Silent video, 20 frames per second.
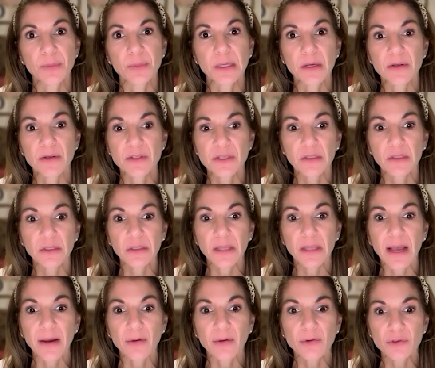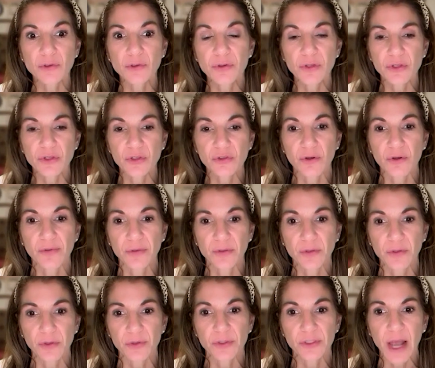because it allows you to strengthen
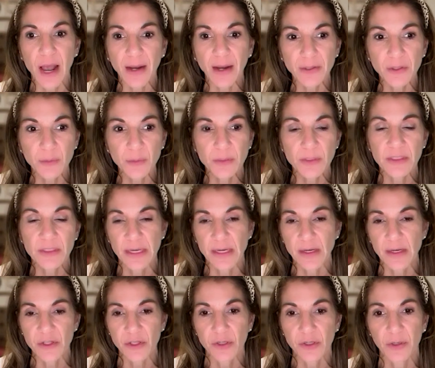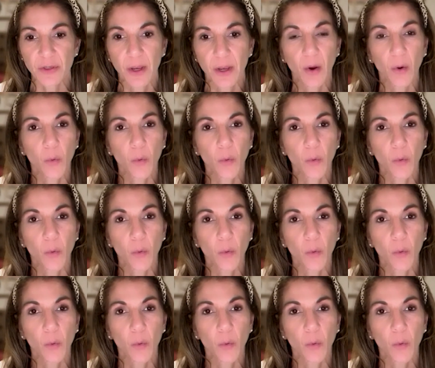your documentation